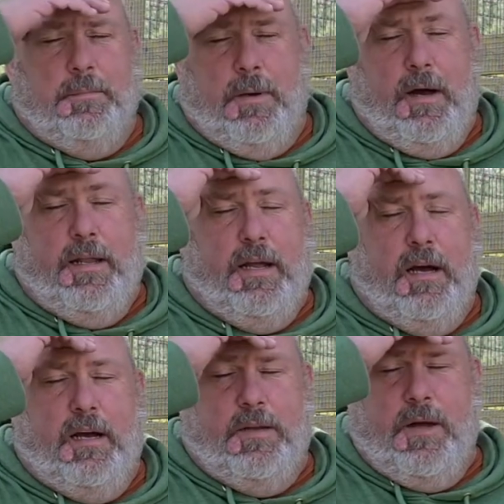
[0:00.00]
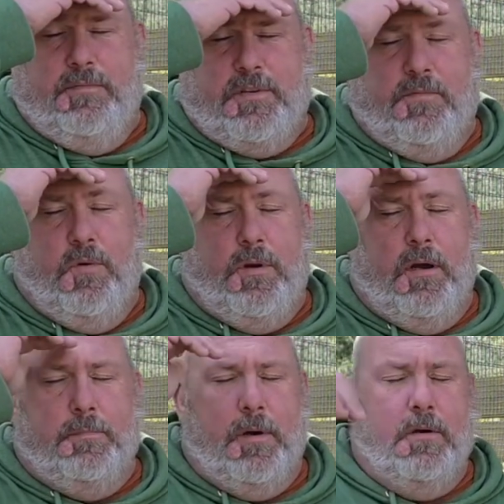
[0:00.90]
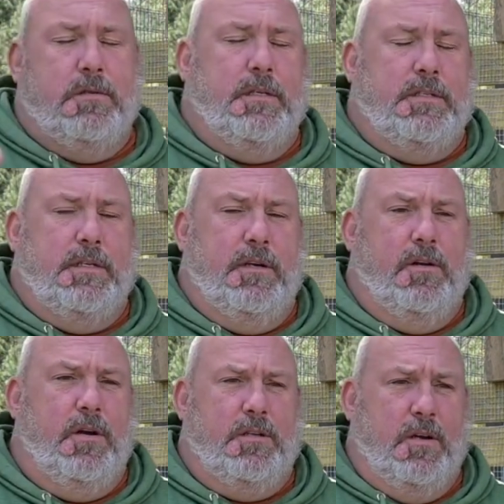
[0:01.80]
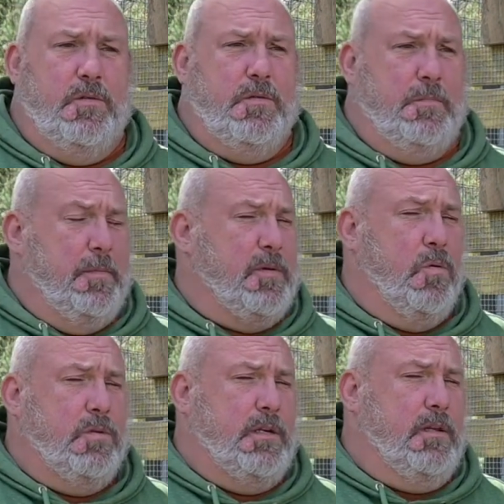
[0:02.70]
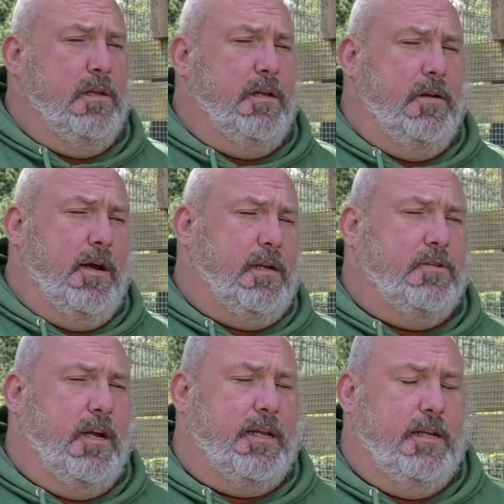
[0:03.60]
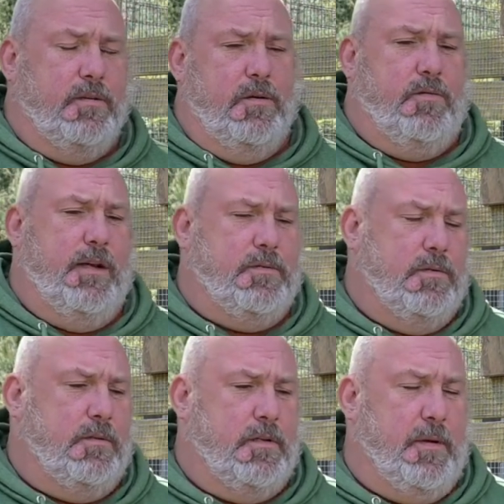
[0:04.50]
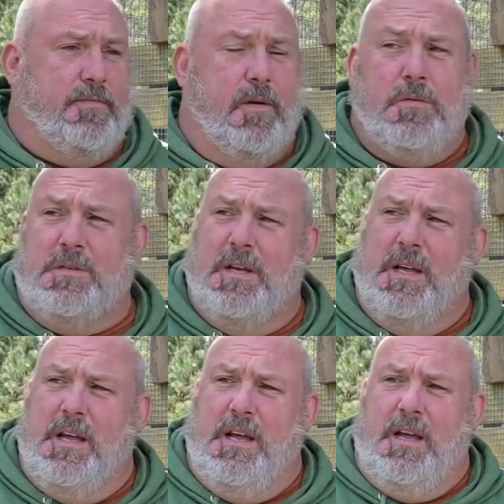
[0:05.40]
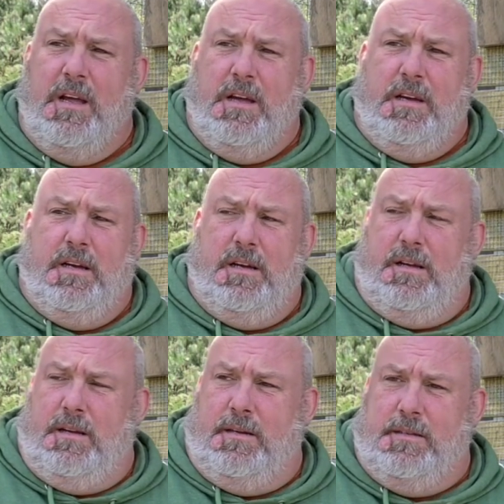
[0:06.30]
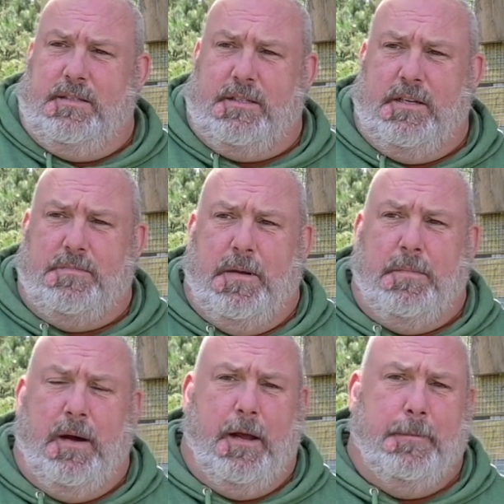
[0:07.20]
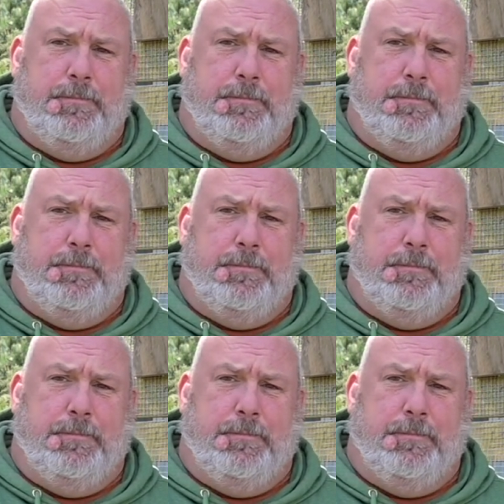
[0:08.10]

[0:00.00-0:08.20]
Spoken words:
But I do have several young birds this year, so maybe towards the end of the year I can try to get into a race with some of these folks. Excuse me, but